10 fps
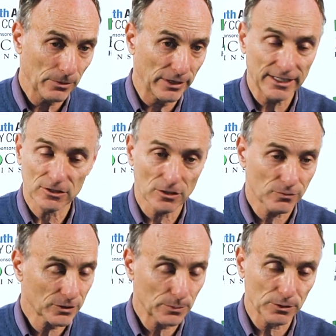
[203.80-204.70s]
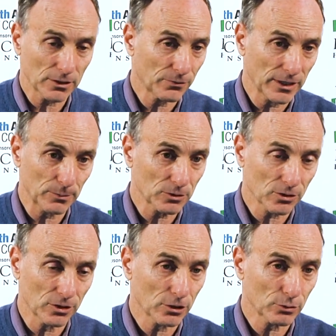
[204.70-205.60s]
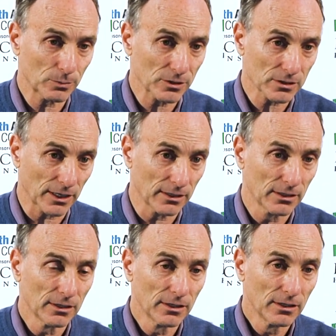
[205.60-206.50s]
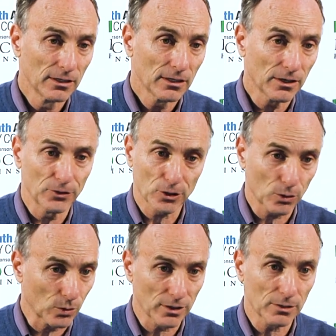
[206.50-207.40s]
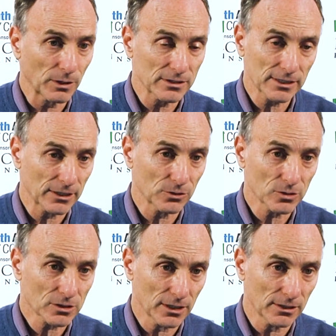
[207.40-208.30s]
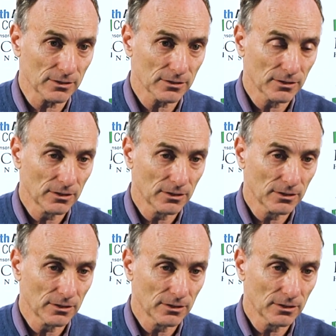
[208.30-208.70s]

Rats are typically fed up to thirty-three percent of the corn in Monsanto studies.